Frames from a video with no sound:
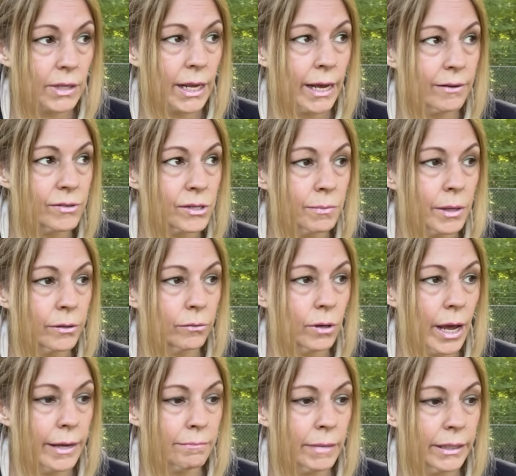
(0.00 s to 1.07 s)
Have some other
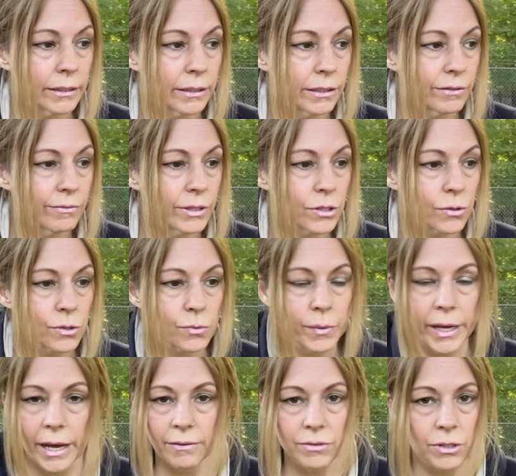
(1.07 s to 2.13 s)
like-minded individuals. We
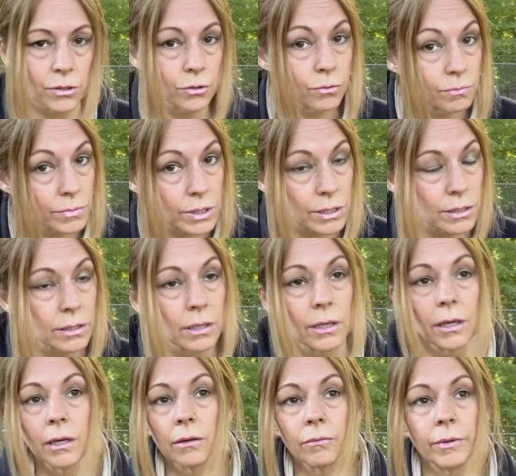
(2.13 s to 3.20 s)
have Zooms.
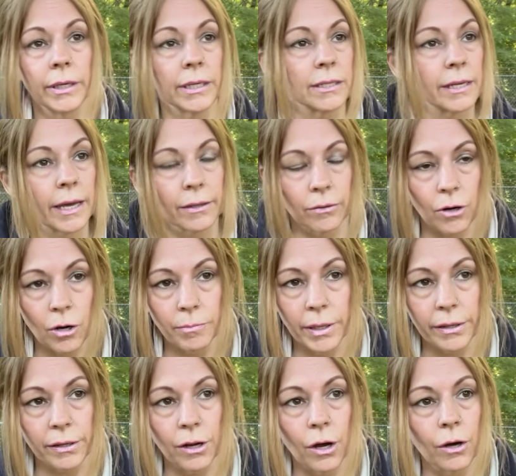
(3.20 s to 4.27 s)
We get together all
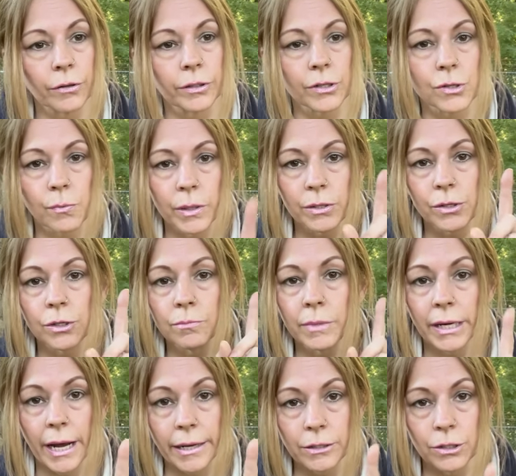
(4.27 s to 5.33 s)
month long. There's one Zoom that
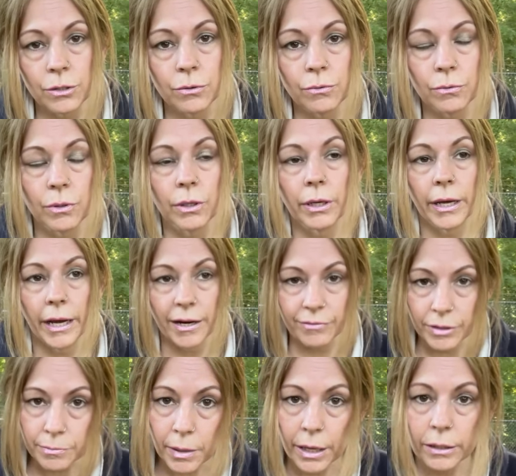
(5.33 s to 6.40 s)
I do
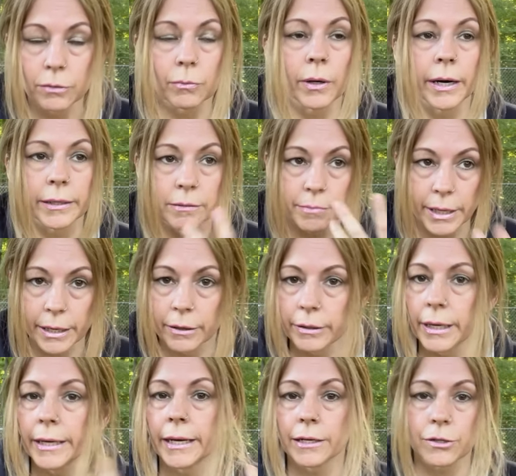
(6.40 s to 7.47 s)
every month where I am there and
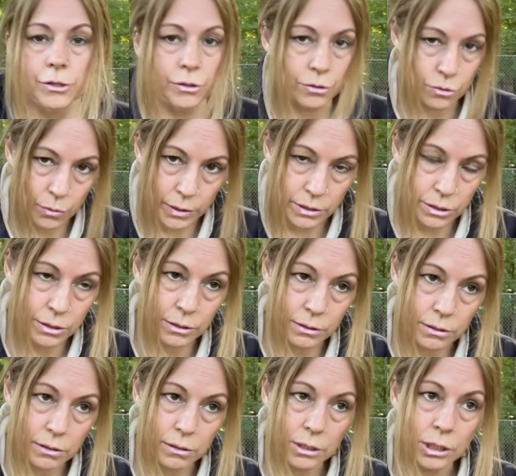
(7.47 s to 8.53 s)
I answer your
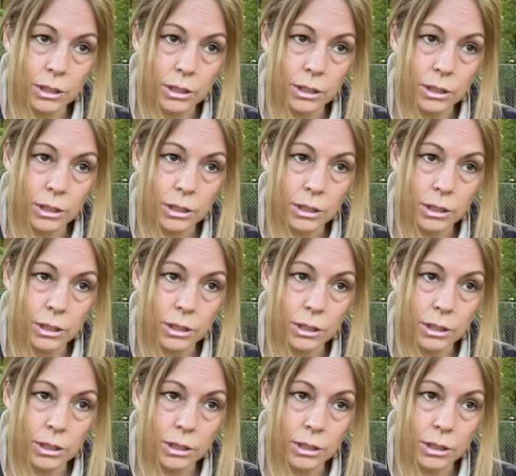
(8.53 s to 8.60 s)
questions.